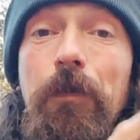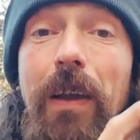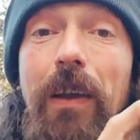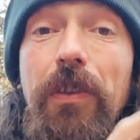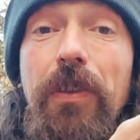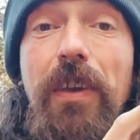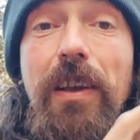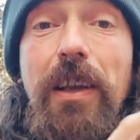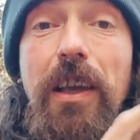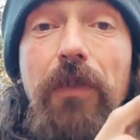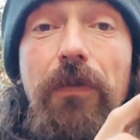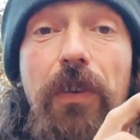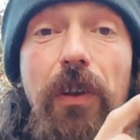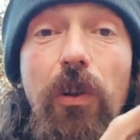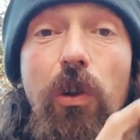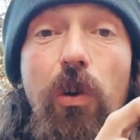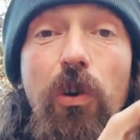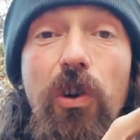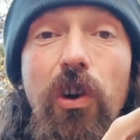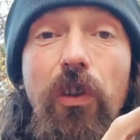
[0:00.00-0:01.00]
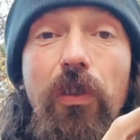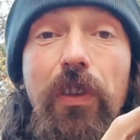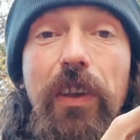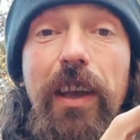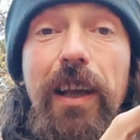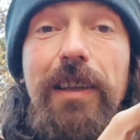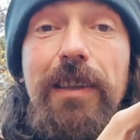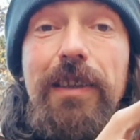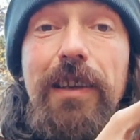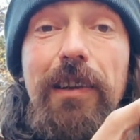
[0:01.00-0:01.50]
think if you look on
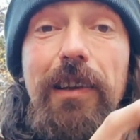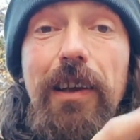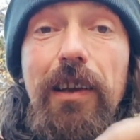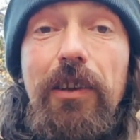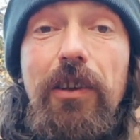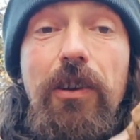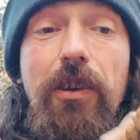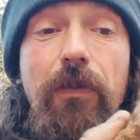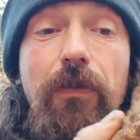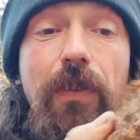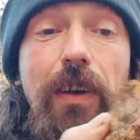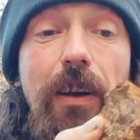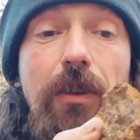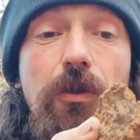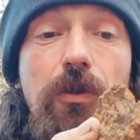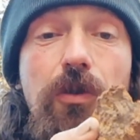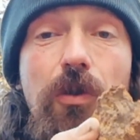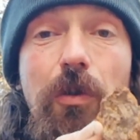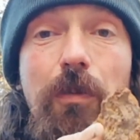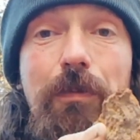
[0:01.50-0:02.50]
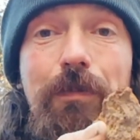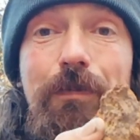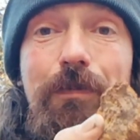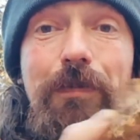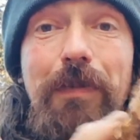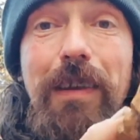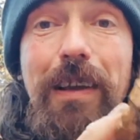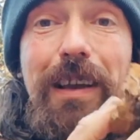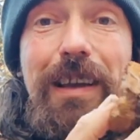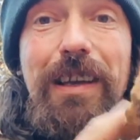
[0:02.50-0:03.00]
the internet, you can find some
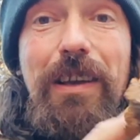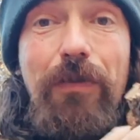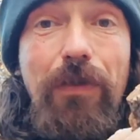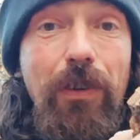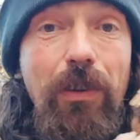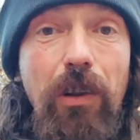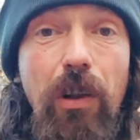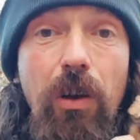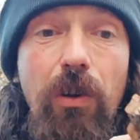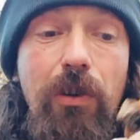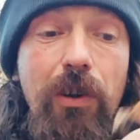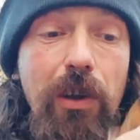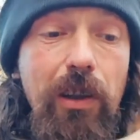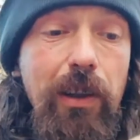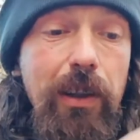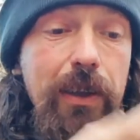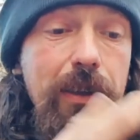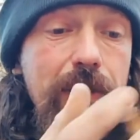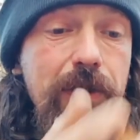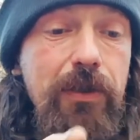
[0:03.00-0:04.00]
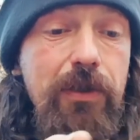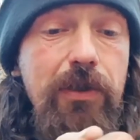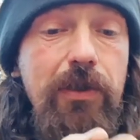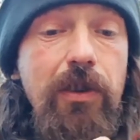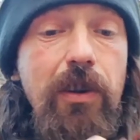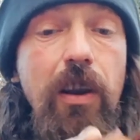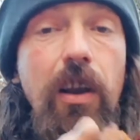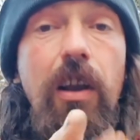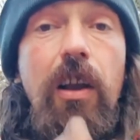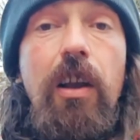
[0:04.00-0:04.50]
even longer lists.
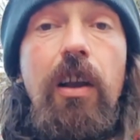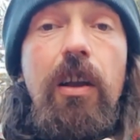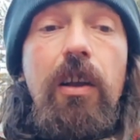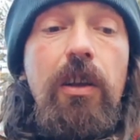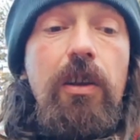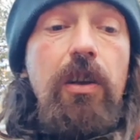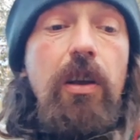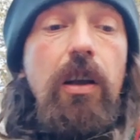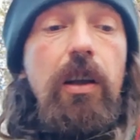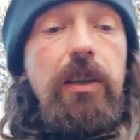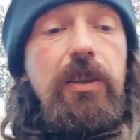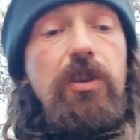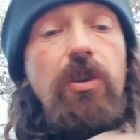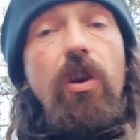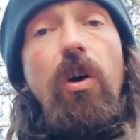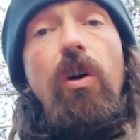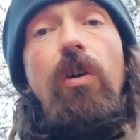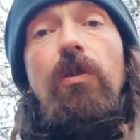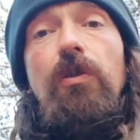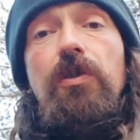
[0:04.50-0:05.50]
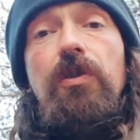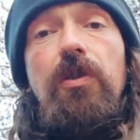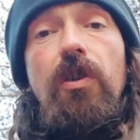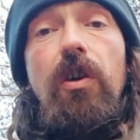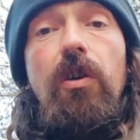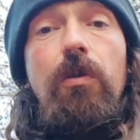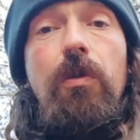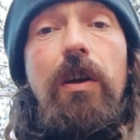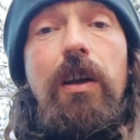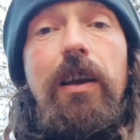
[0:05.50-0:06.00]
It's
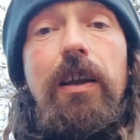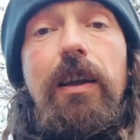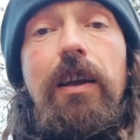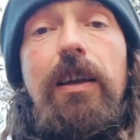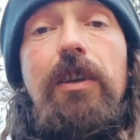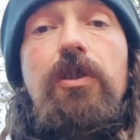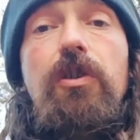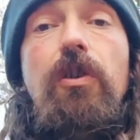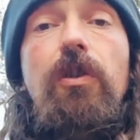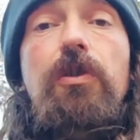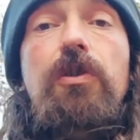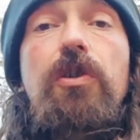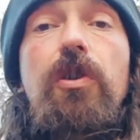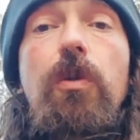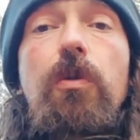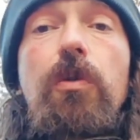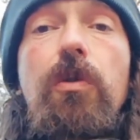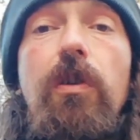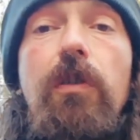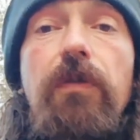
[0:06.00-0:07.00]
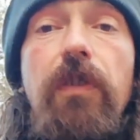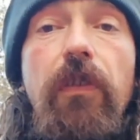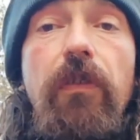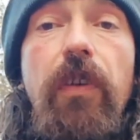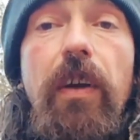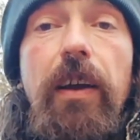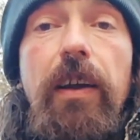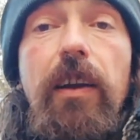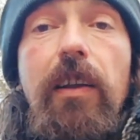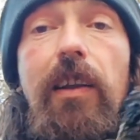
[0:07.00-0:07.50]
also good for
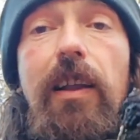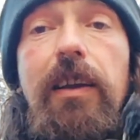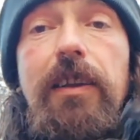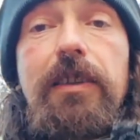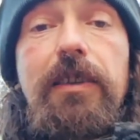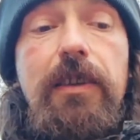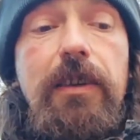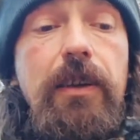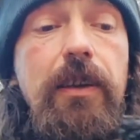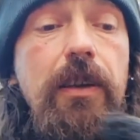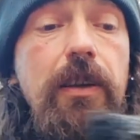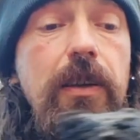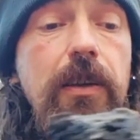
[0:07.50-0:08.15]
fire lighting.